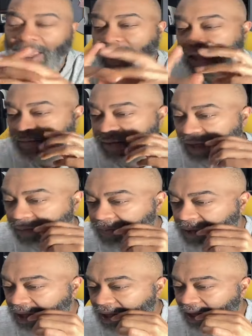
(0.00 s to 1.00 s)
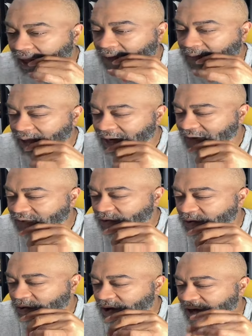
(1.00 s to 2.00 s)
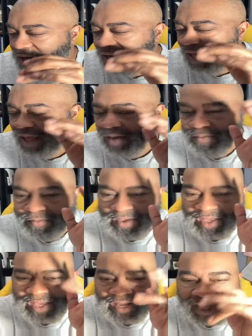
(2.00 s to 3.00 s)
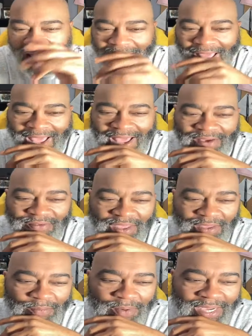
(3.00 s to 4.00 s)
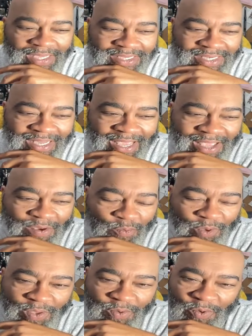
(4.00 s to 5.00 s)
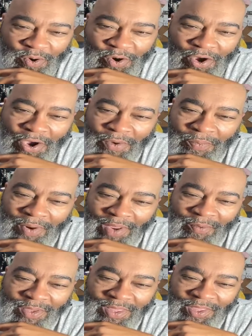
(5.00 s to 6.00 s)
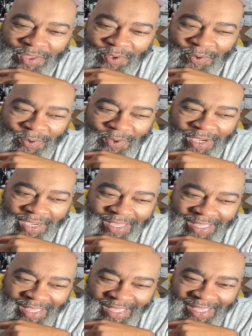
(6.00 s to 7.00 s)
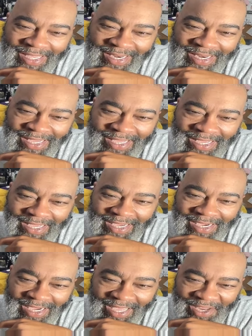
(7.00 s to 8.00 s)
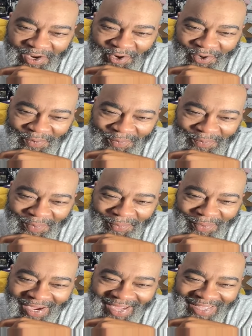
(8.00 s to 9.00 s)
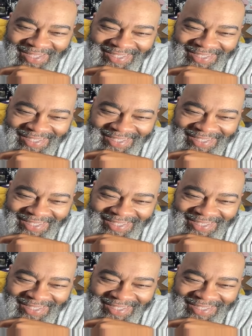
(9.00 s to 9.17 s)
Amen. Amen, everyone. Amen. Have a blessed day. We will pray with you again later. Bye bye.